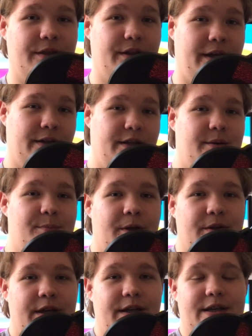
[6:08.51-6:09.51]
And the
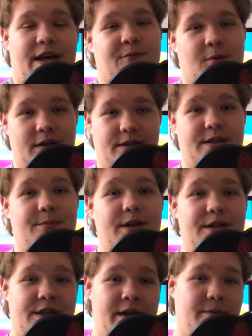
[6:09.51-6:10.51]
ability to have proximity
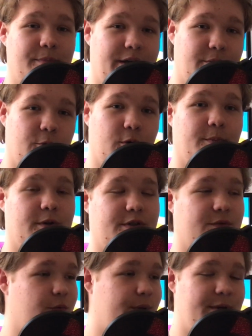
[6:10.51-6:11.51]
chat and make it more immersive
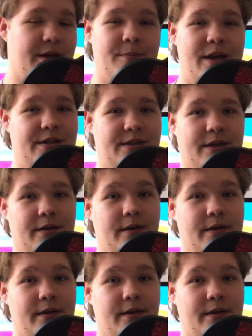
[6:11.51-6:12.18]
would be amazing.